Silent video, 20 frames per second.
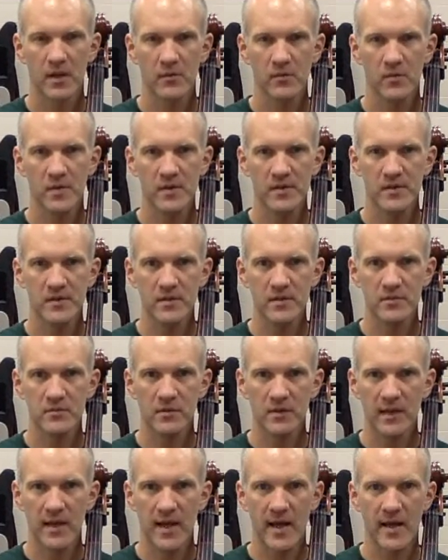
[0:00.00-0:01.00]
My wrist
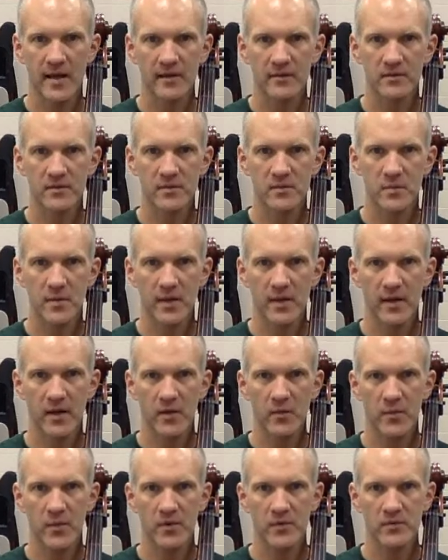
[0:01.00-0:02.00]
is relaxed,
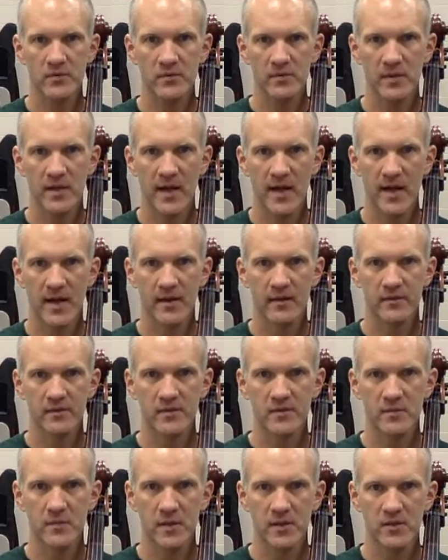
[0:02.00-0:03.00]
my elbow's
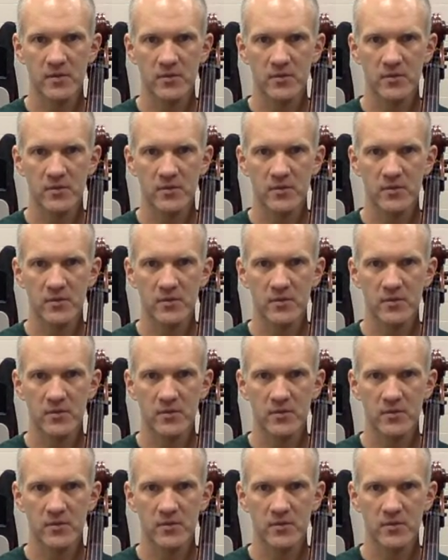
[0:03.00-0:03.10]
relaxed,